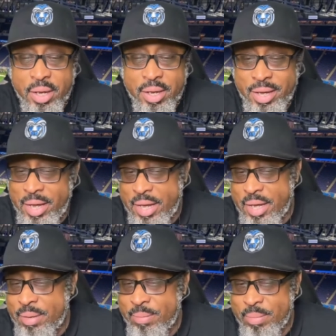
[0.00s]

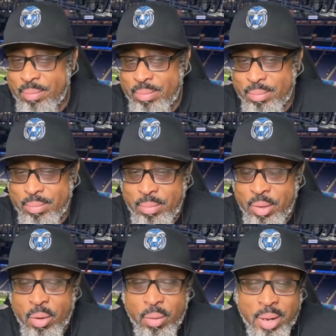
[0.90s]
And
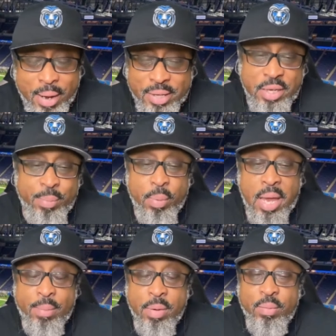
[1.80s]
I don't say people
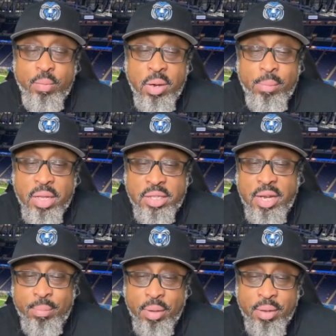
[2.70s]
can't be
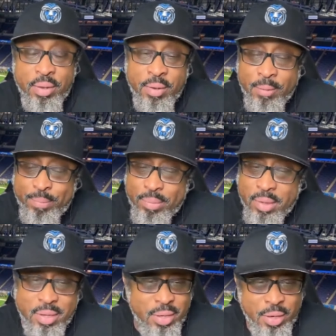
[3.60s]
rehabilitated, but
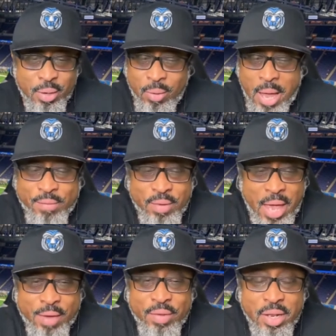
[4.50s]

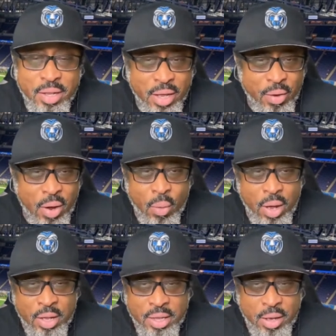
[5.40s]
having
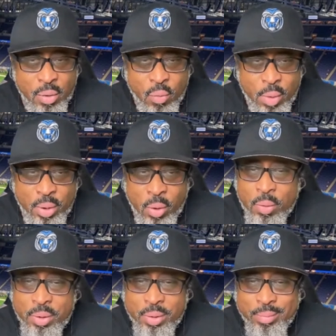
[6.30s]
a woman
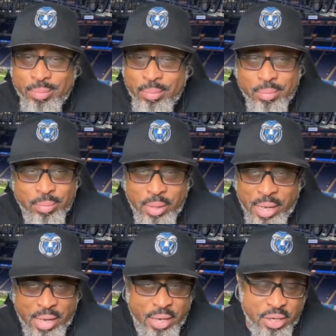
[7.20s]
owner
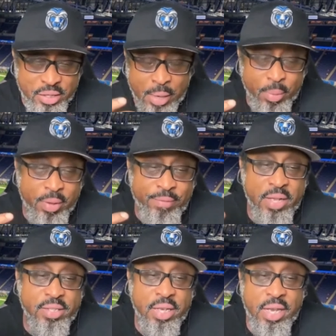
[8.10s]
and the type of
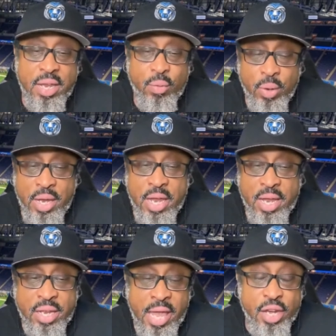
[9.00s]
offense that he
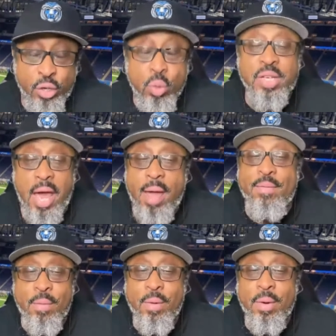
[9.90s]
had to do time
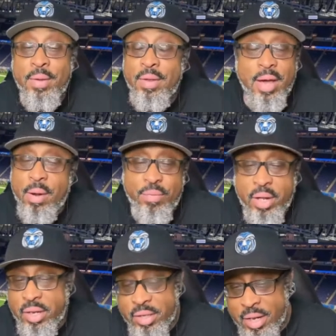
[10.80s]
for, I don't
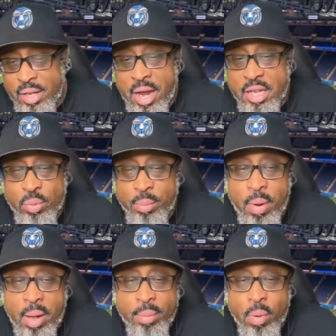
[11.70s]
think that Lions would have
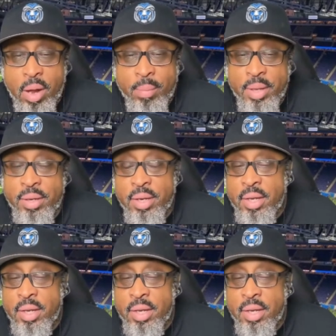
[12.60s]
probably brought him in.